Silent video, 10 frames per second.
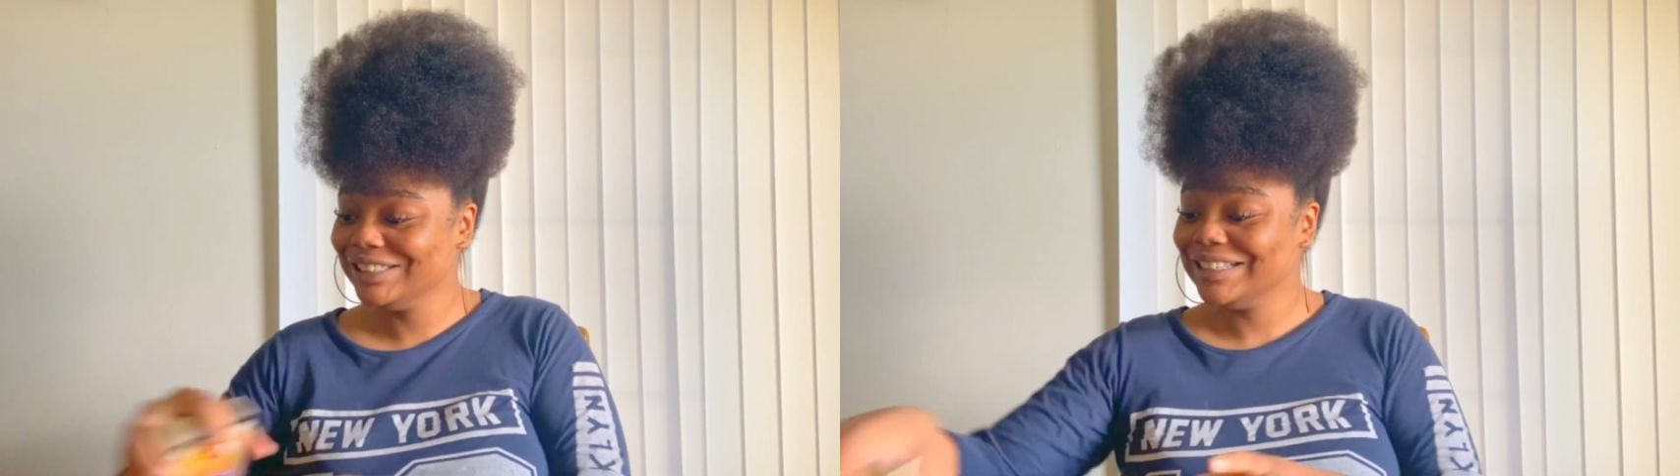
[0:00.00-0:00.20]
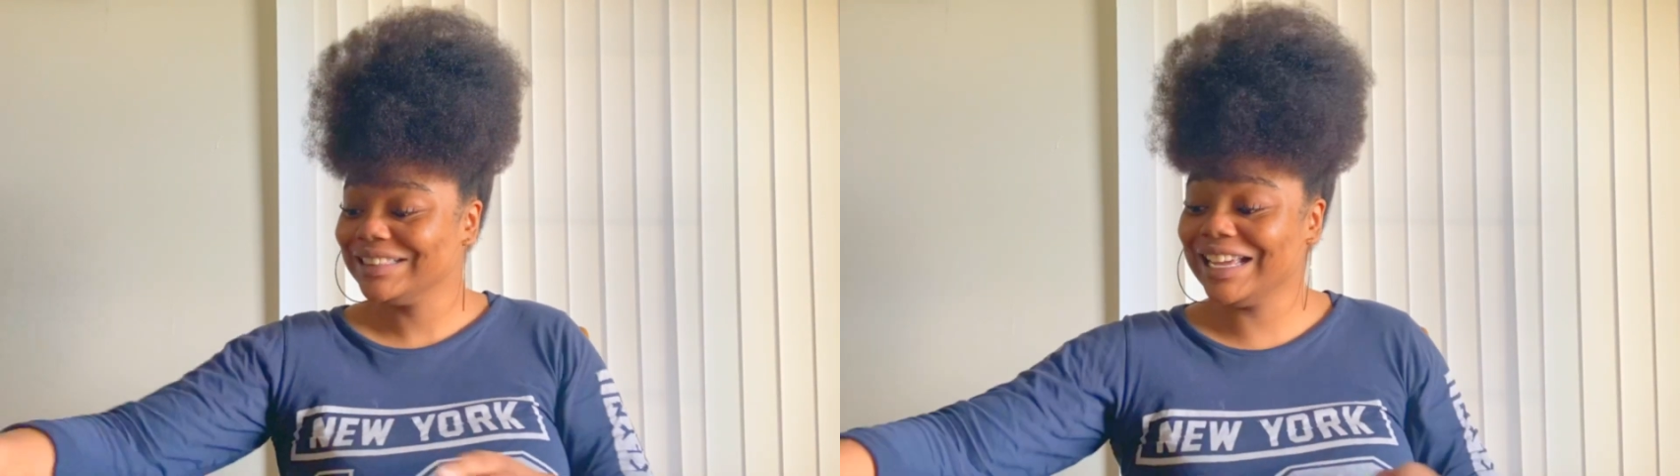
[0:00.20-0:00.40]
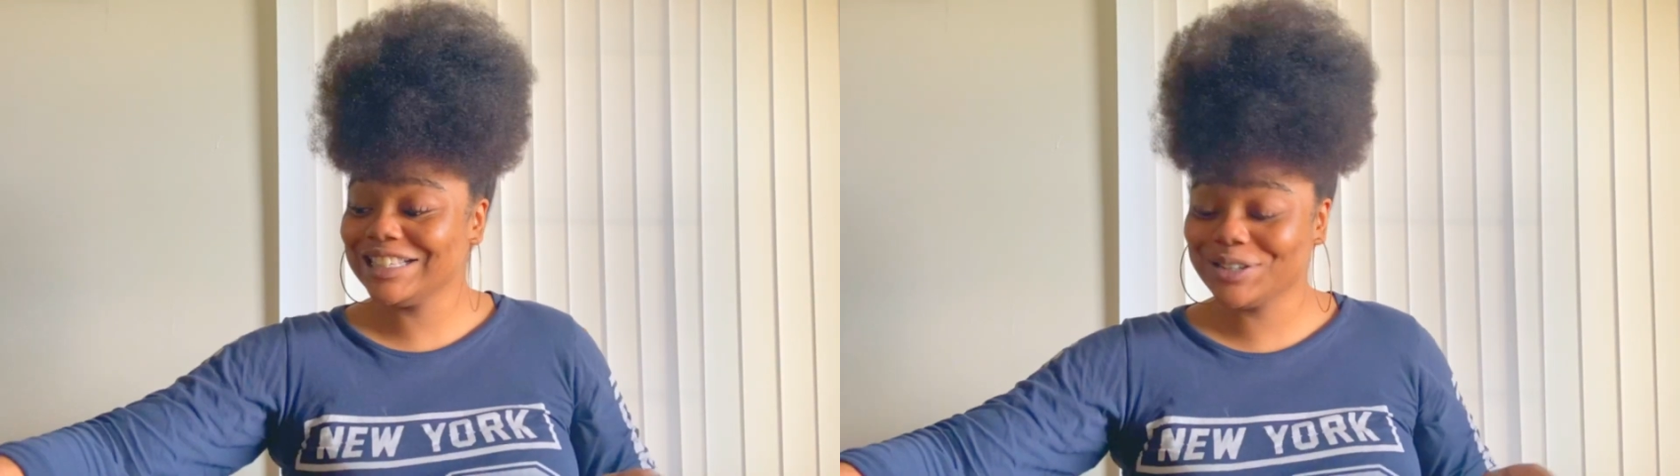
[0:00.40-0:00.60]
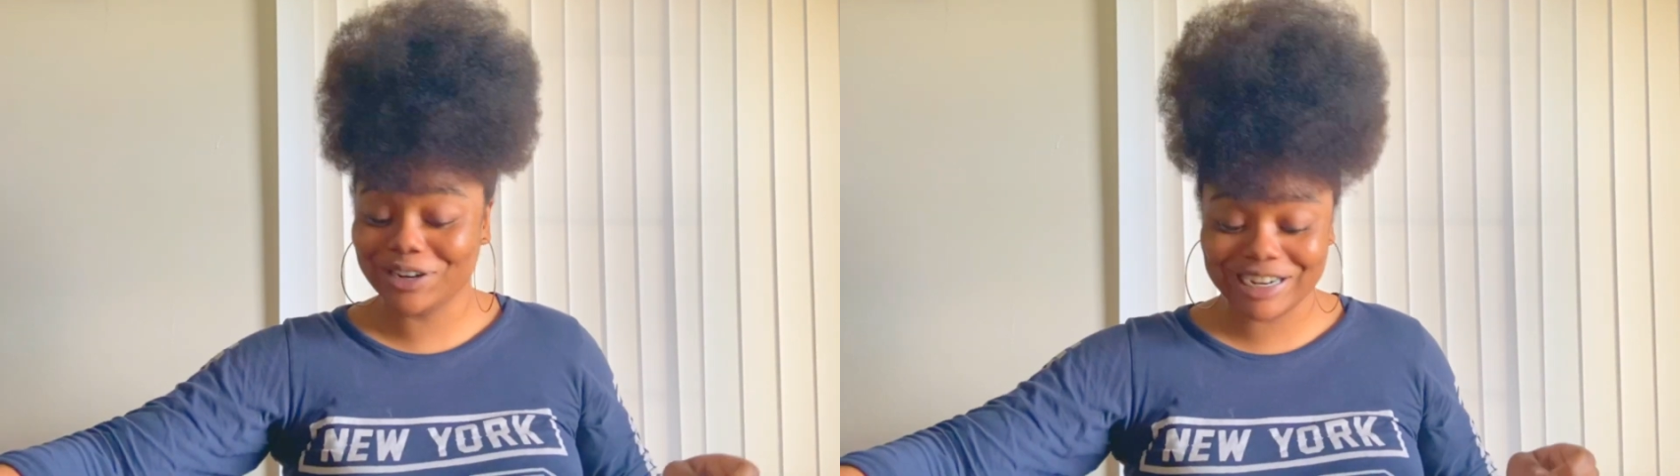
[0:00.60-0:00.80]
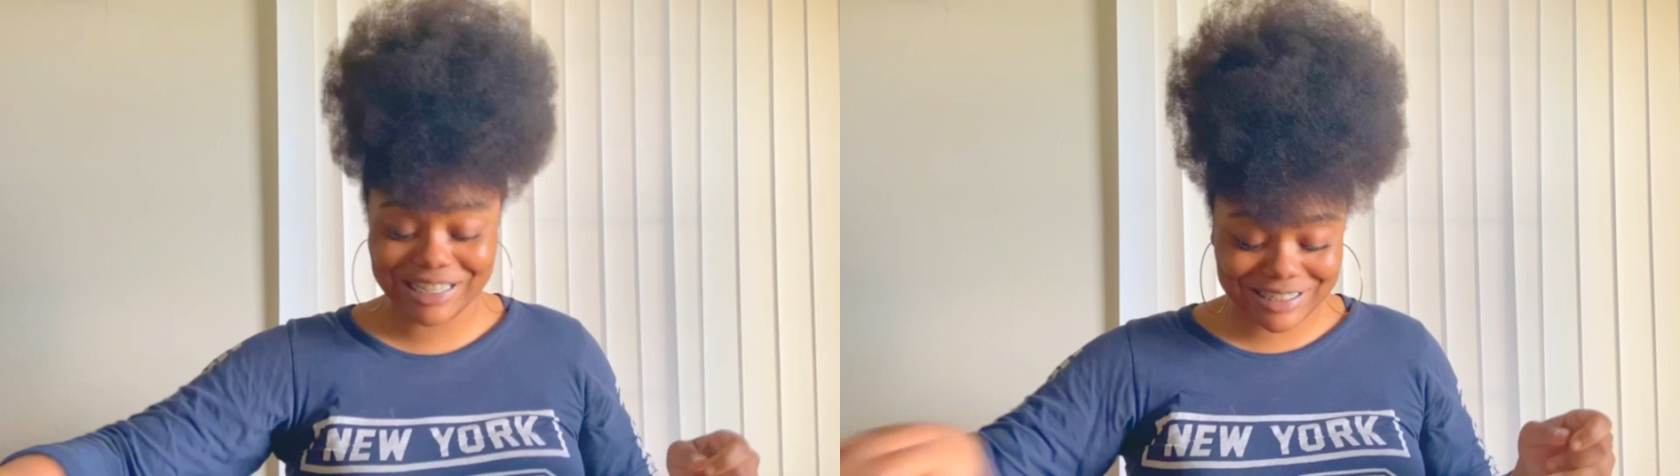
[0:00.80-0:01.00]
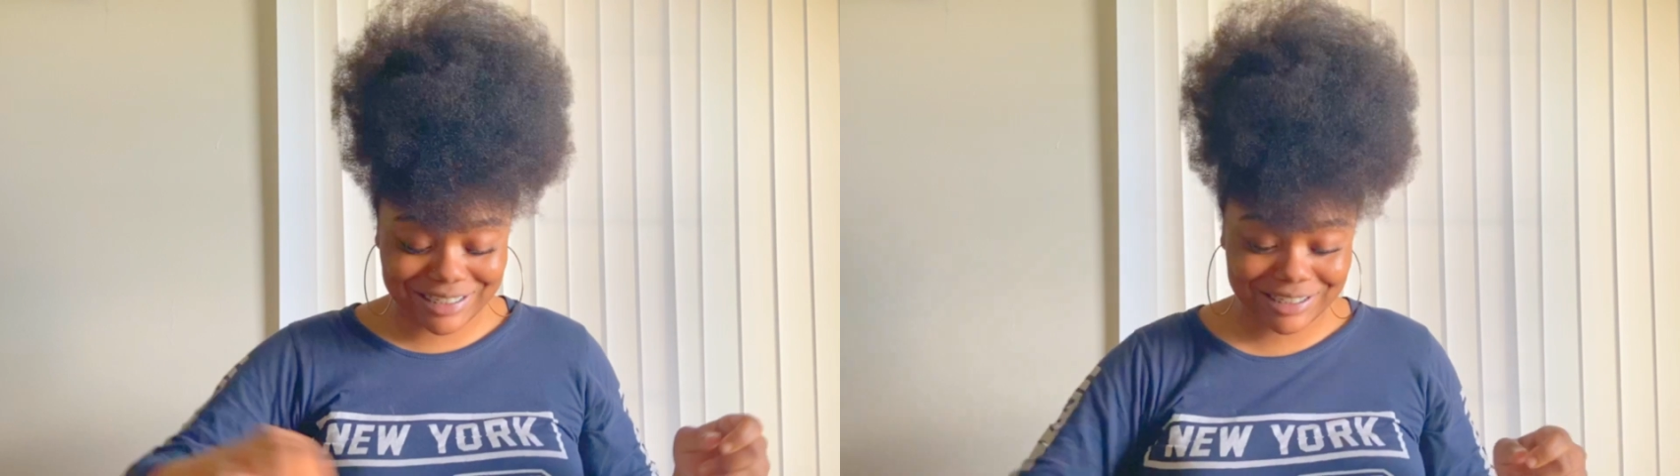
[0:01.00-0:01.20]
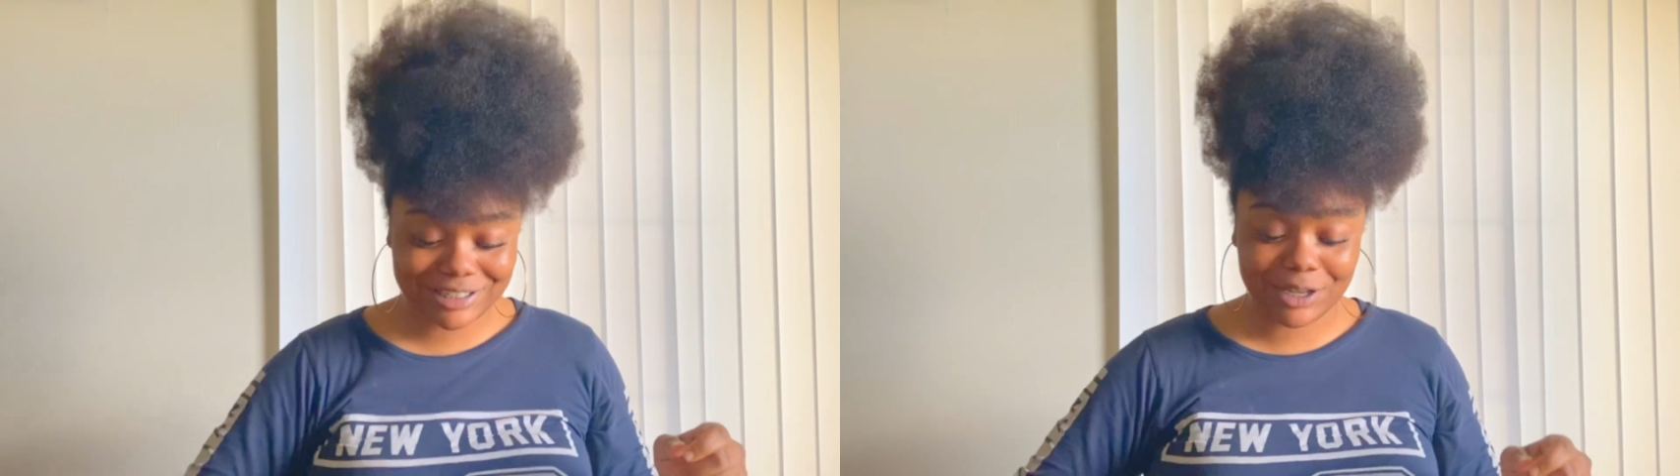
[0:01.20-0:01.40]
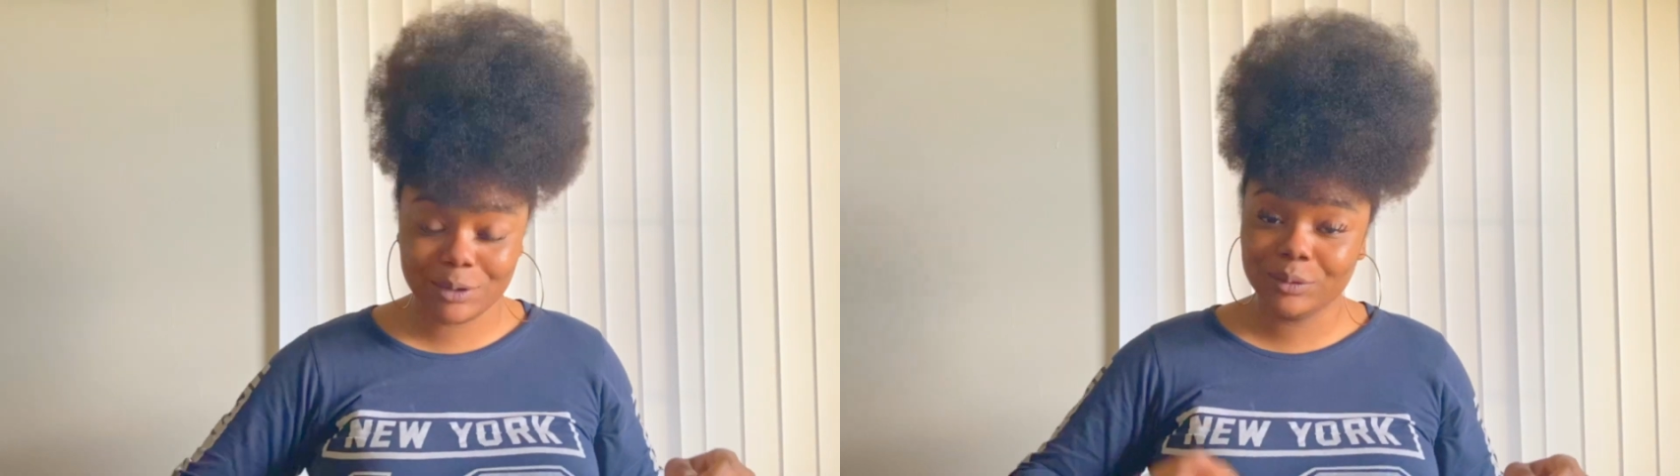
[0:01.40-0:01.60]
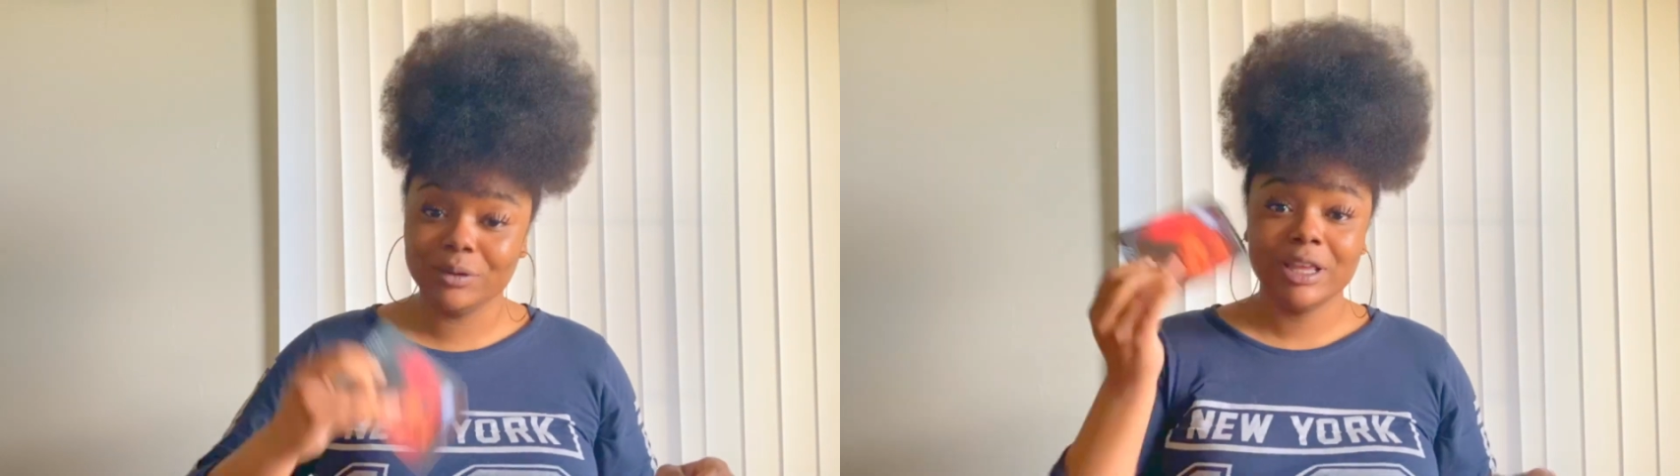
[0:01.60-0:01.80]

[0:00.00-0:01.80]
That's crazy. So